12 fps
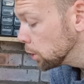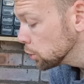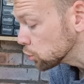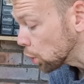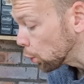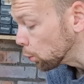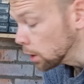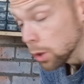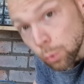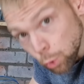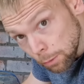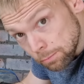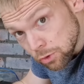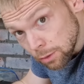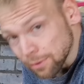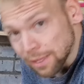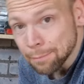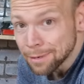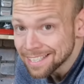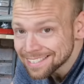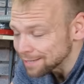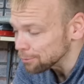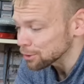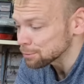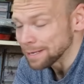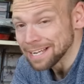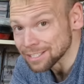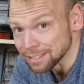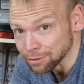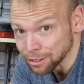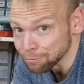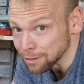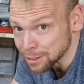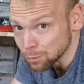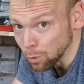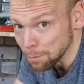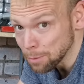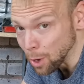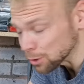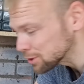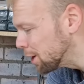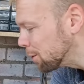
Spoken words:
So, whoops. that means that all the speakers and everything fits in one box,